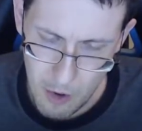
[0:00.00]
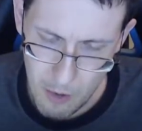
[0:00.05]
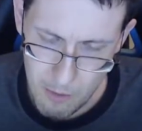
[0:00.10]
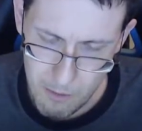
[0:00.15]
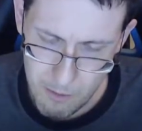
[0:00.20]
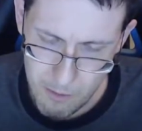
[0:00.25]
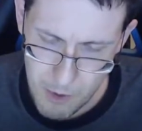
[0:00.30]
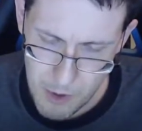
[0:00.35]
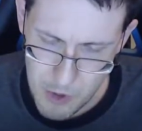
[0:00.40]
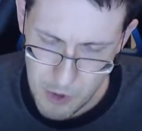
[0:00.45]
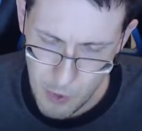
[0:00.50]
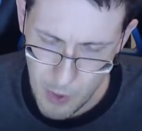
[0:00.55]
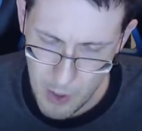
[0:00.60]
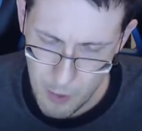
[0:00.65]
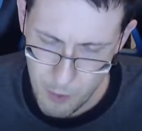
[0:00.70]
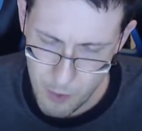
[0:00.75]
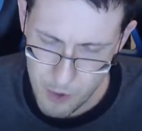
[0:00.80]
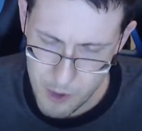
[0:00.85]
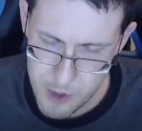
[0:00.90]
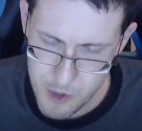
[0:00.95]
But do I
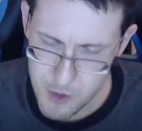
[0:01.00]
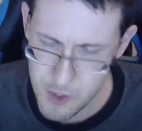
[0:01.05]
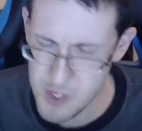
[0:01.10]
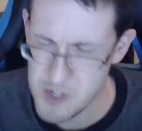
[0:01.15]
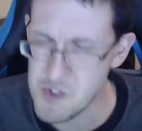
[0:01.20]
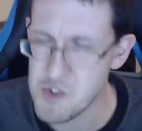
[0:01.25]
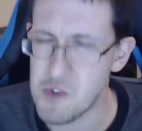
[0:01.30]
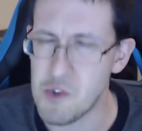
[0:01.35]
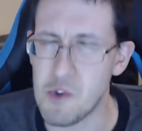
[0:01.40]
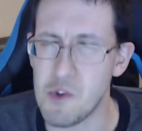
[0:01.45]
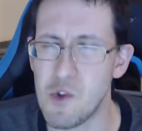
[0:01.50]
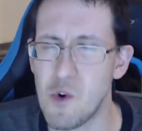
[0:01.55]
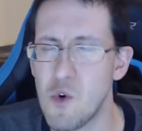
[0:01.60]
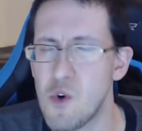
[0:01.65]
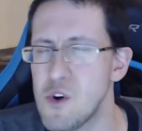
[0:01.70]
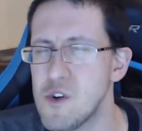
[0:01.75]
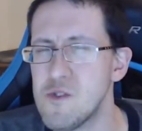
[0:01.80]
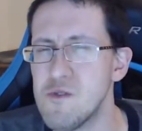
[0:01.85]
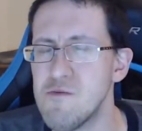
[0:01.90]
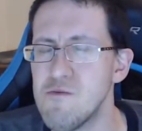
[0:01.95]
really trust in the
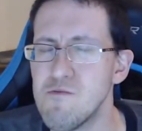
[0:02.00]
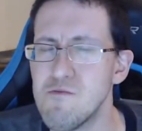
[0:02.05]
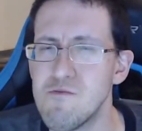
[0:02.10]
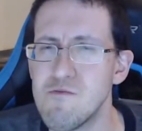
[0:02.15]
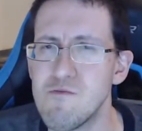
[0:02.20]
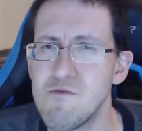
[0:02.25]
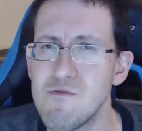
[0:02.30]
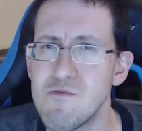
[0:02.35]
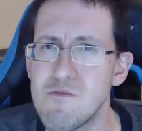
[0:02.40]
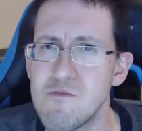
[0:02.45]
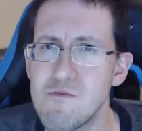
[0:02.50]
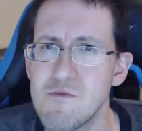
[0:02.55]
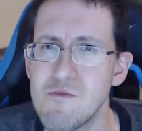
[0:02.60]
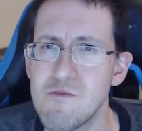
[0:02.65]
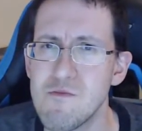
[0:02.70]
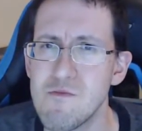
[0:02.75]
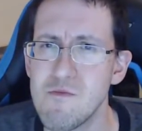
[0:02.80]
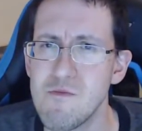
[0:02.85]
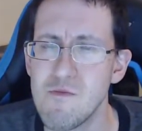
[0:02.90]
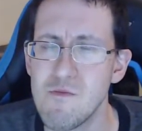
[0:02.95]
Lord
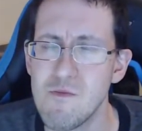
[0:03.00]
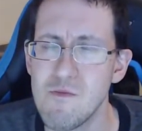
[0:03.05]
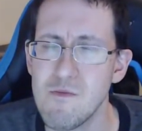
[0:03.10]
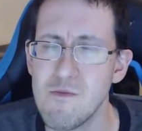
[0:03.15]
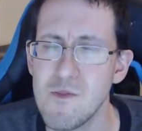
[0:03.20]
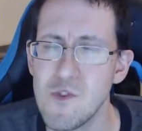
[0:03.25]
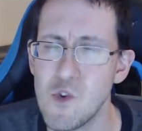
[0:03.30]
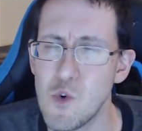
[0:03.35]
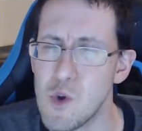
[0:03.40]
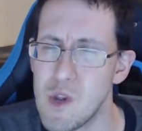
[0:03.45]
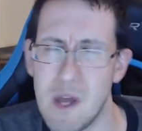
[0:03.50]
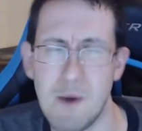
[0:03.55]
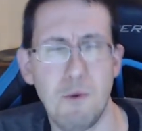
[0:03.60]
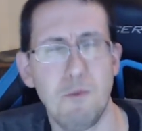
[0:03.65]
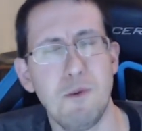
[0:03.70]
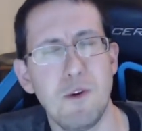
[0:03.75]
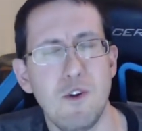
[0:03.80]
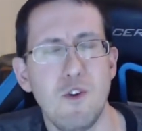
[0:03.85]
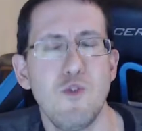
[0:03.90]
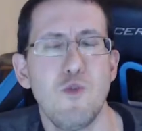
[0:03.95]
to enable
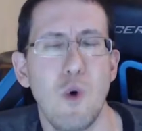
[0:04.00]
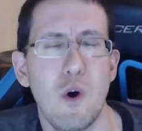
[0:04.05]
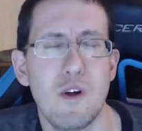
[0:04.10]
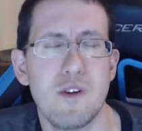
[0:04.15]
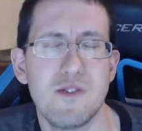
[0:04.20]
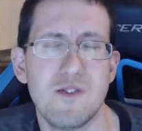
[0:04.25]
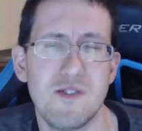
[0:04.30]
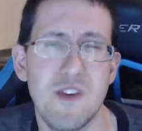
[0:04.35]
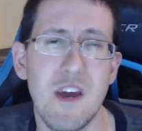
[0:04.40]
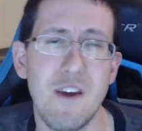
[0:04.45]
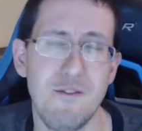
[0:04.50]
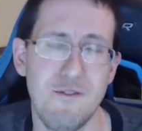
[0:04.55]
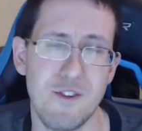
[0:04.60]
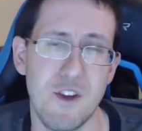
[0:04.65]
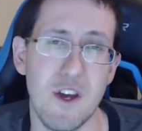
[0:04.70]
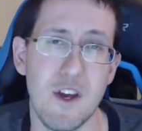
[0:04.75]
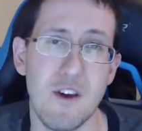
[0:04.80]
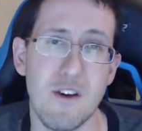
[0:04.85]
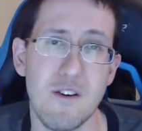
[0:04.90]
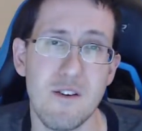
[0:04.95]
me to dwell in
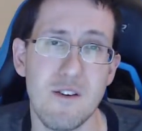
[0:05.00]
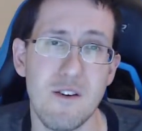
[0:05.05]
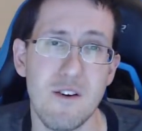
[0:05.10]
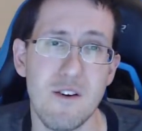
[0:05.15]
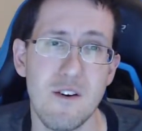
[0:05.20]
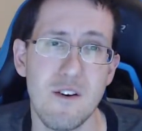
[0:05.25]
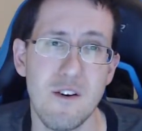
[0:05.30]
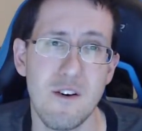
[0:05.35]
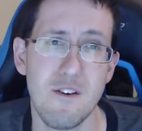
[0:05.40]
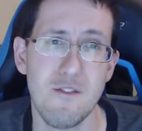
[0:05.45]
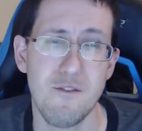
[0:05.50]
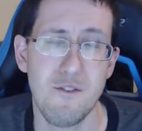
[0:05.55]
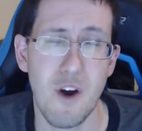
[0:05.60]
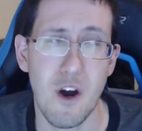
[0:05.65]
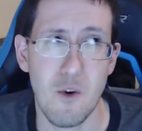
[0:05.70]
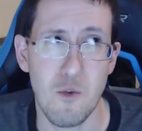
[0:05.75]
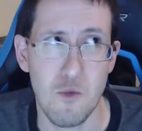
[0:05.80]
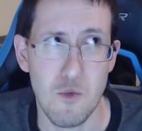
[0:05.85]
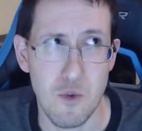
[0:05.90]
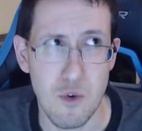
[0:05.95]
safety? I
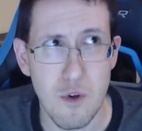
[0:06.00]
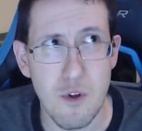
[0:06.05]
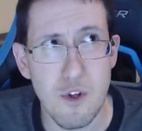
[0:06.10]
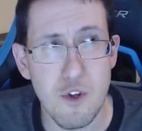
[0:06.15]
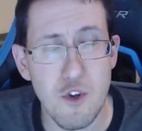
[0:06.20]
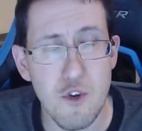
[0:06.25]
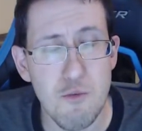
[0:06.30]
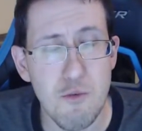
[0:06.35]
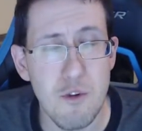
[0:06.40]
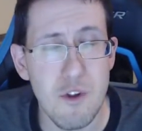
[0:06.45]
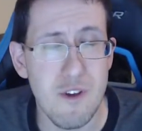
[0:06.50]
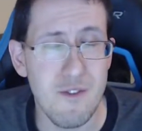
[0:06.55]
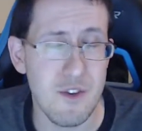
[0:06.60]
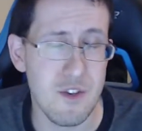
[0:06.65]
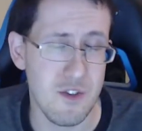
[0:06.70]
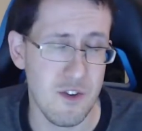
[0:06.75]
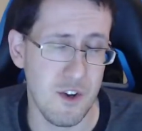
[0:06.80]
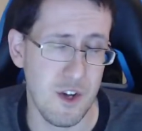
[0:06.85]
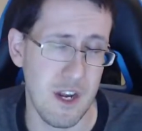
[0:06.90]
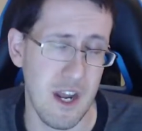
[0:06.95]
really do believe he's
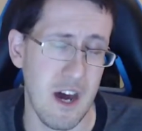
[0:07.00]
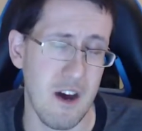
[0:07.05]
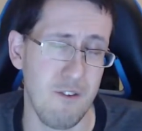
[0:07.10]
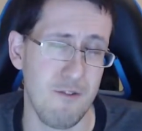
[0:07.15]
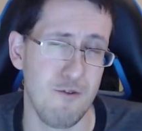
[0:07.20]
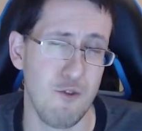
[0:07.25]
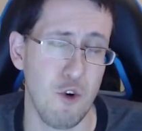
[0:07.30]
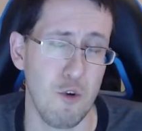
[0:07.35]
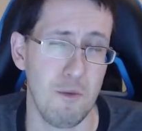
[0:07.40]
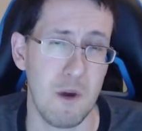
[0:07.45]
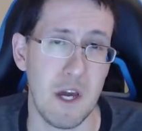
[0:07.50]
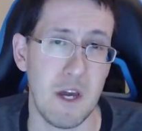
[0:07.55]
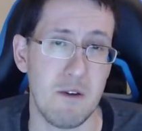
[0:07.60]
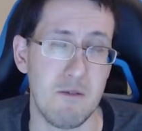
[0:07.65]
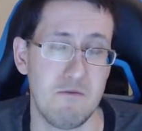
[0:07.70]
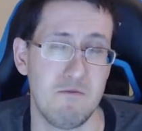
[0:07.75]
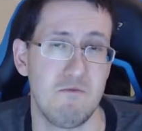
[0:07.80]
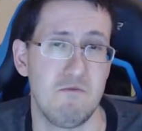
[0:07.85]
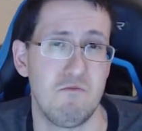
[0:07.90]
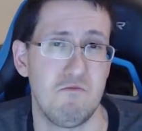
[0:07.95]
looking out for me.
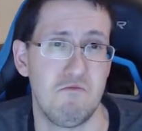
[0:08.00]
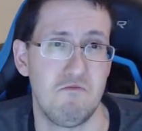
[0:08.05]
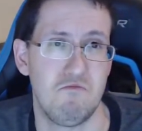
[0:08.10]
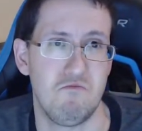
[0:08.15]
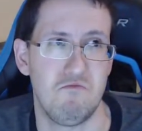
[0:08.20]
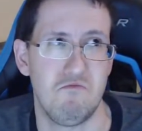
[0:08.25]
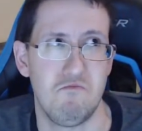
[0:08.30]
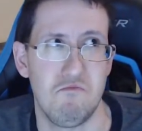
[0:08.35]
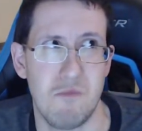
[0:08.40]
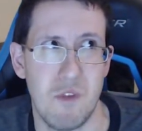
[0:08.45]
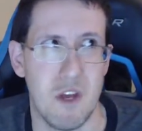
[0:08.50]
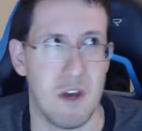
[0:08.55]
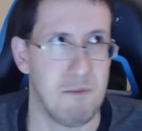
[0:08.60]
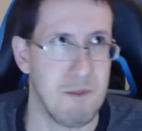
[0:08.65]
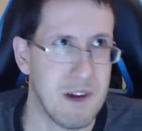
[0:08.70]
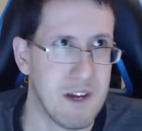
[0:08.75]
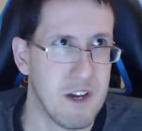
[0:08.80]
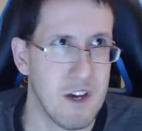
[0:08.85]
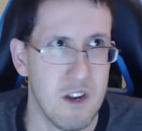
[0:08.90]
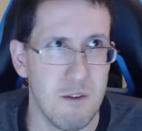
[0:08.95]
Am
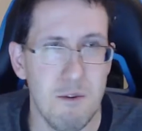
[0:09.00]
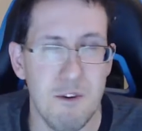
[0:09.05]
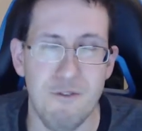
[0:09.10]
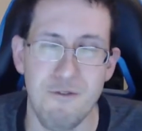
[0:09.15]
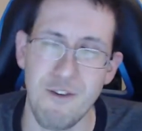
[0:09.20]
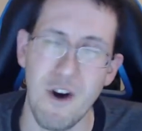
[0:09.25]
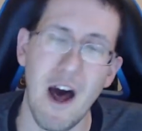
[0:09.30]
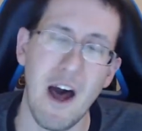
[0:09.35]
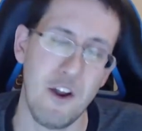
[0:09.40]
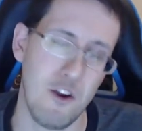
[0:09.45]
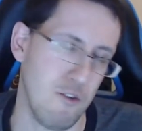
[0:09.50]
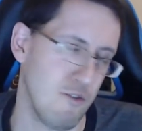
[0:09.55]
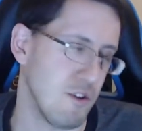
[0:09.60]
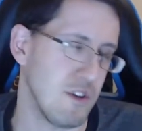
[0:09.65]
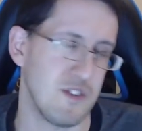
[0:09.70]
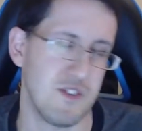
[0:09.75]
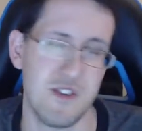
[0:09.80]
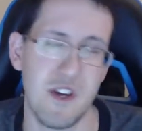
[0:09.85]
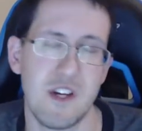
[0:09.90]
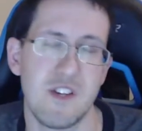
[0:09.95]
I going to be fine over
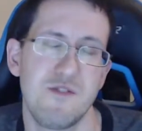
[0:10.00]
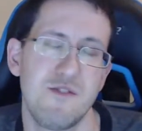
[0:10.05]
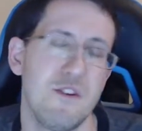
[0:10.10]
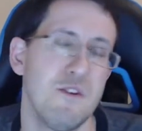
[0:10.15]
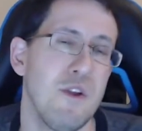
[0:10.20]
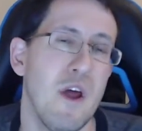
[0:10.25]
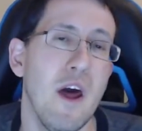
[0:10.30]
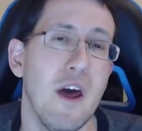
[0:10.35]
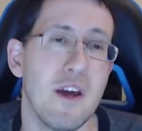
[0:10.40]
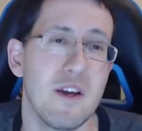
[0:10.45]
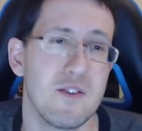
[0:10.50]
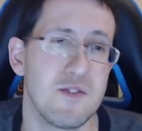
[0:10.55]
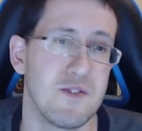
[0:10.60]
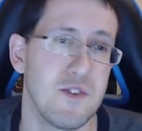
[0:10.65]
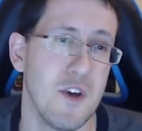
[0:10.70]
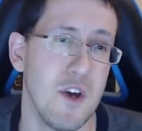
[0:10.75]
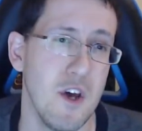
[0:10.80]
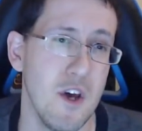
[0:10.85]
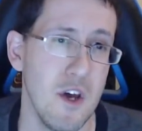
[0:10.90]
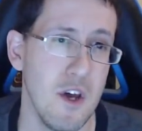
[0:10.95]
these next few days?
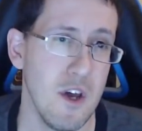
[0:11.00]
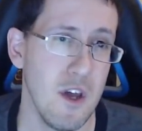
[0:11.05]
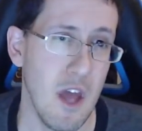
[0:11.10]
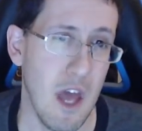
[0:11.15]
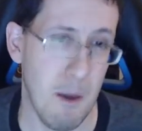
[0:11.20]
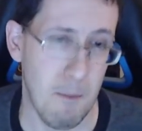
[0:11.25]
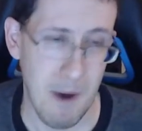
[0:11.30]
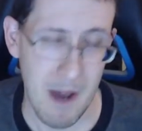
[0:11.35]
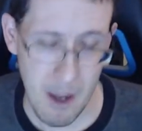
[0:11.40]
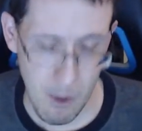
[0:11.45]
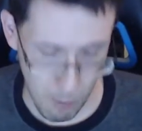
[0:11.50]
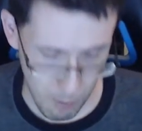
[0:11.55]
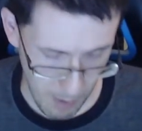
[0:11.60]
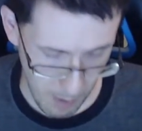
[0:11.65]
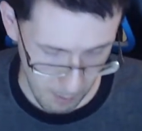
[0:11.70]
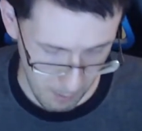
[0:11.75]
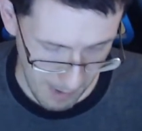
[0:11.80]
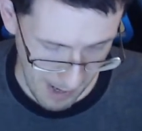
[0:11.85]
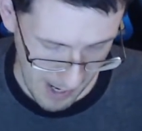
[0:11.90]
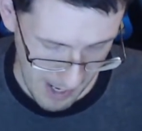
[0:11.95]
And my,
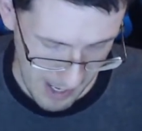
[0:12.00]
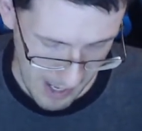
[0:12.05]
my